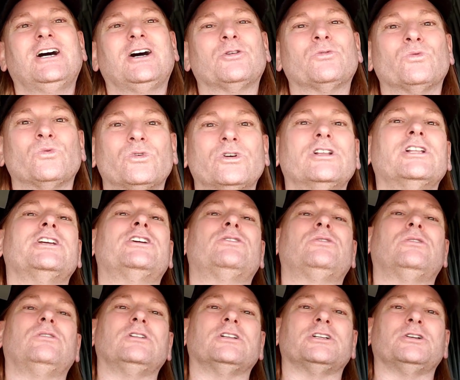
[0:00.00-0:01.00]
really
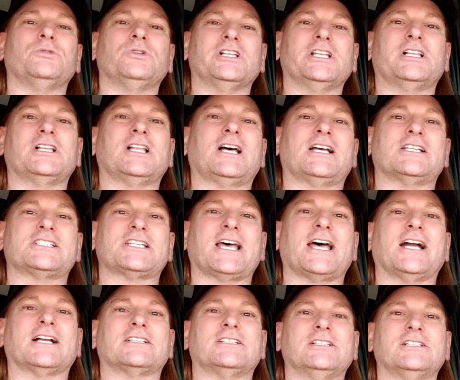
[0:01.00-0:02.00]
cool and a really class
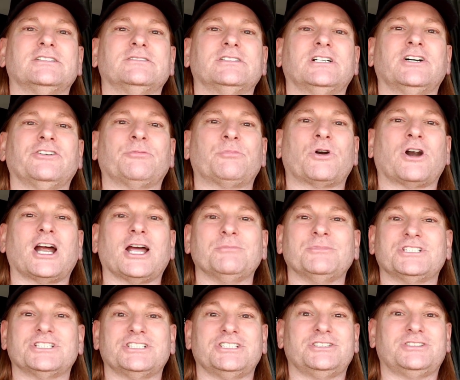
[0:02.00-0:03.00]
act of Prime
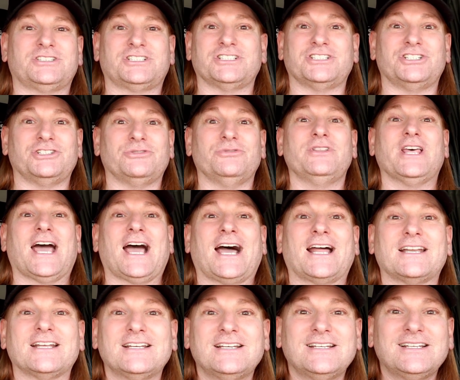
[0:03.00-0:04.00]
to do
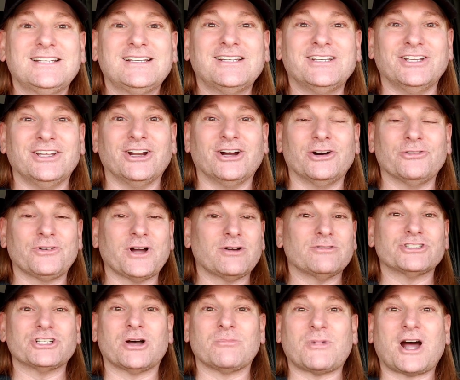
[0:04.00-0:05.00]
that. You know, if I was on